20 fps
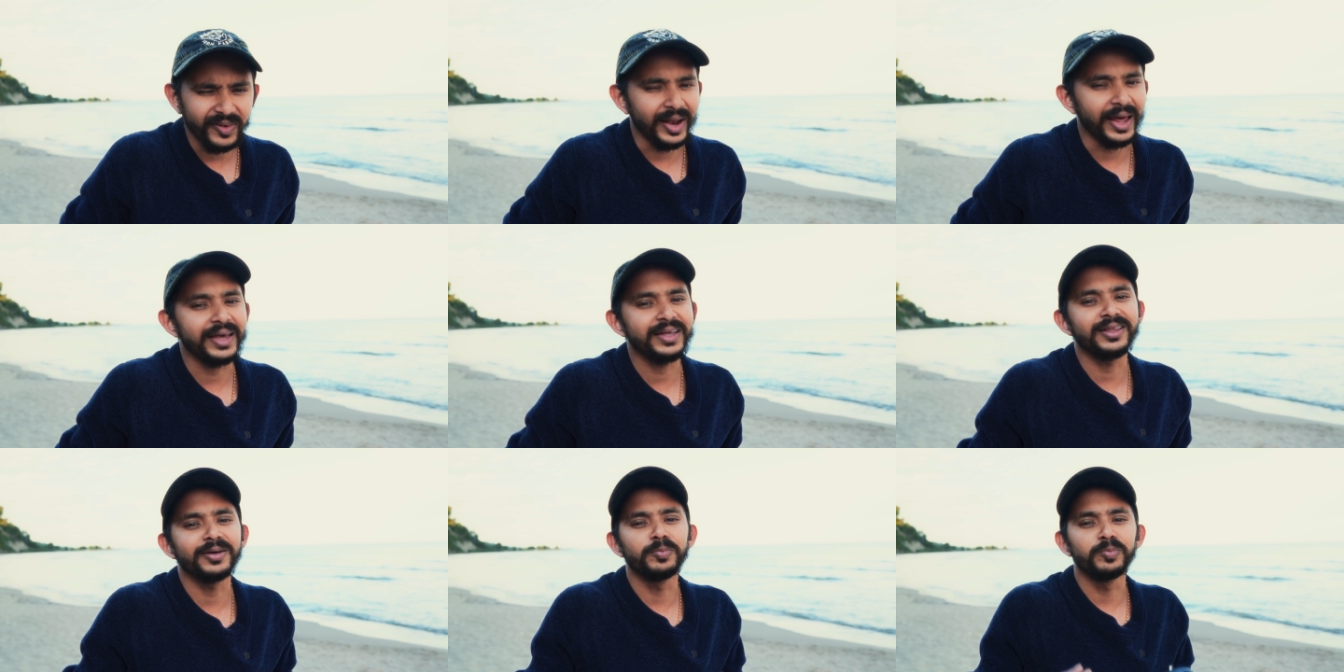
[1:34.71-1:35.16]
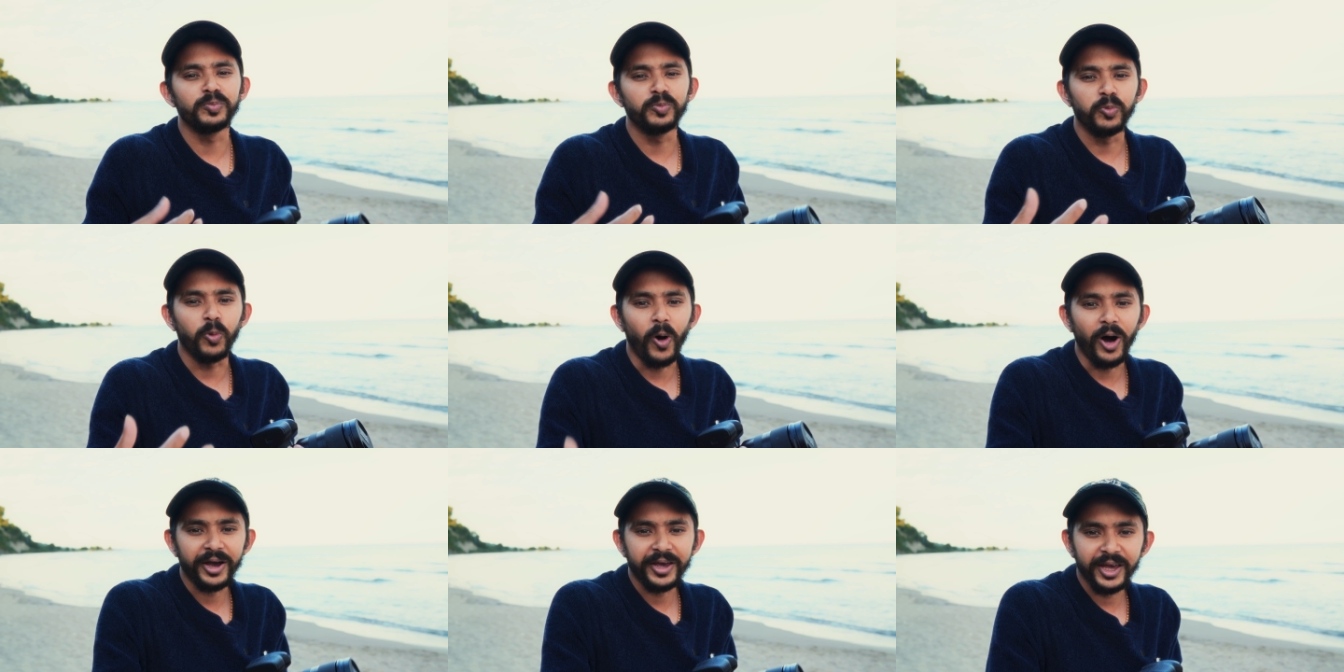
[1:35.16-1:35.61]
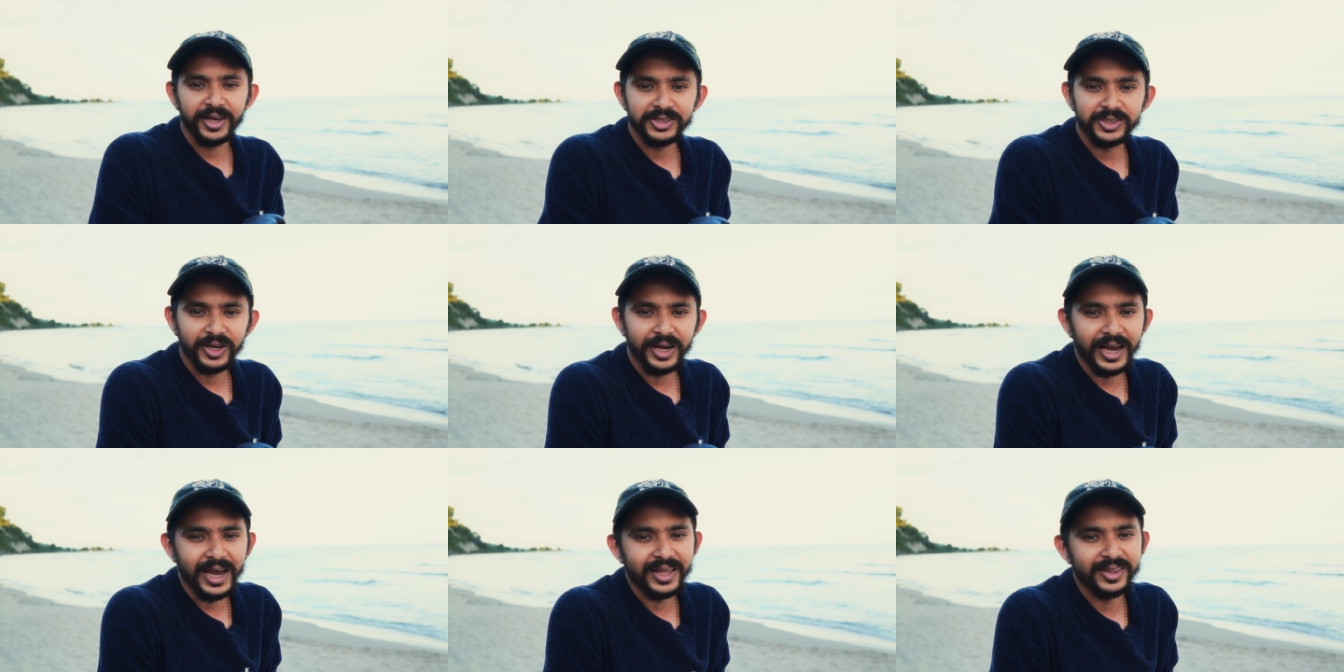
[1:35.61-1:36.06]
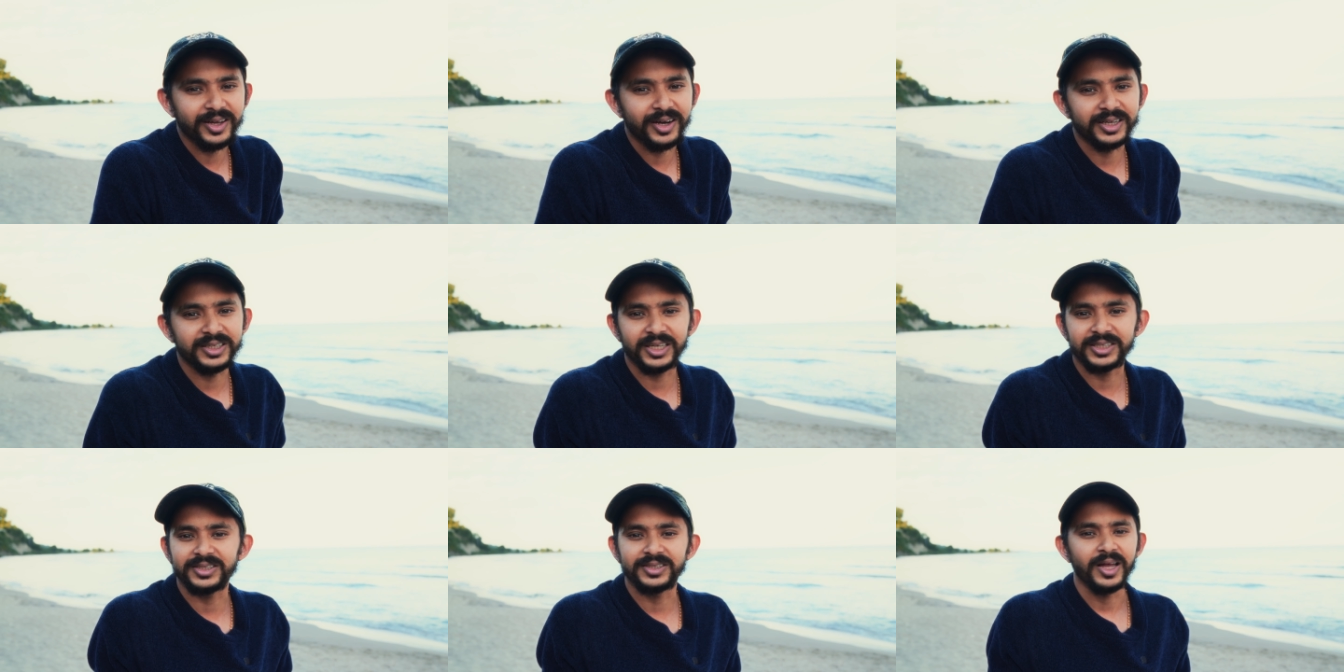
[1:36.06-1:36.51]
like them walking together,
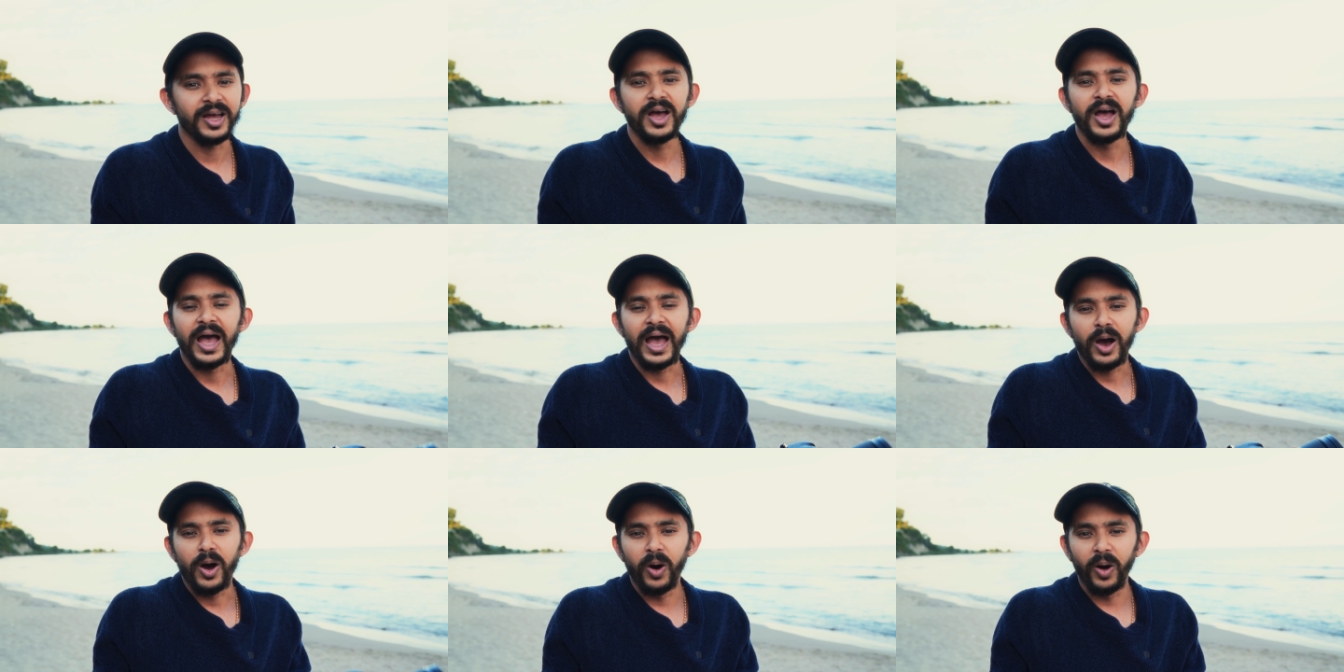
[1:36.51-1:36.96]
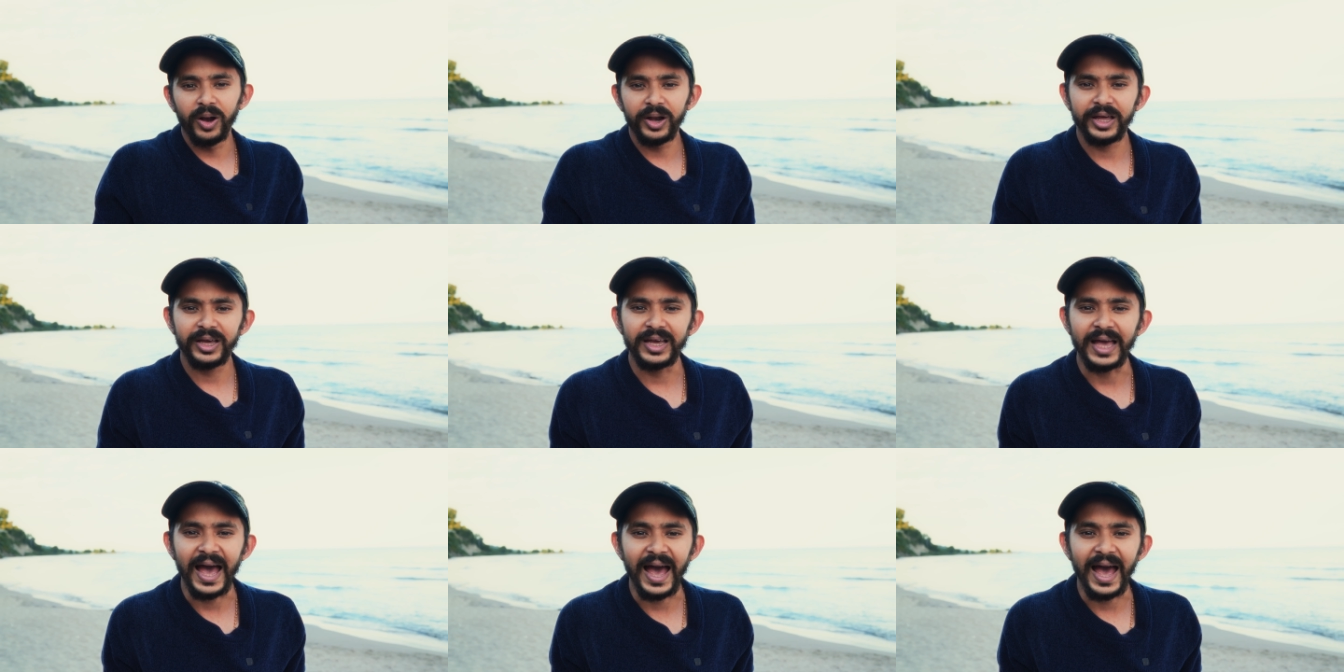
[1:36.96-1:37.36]
just holding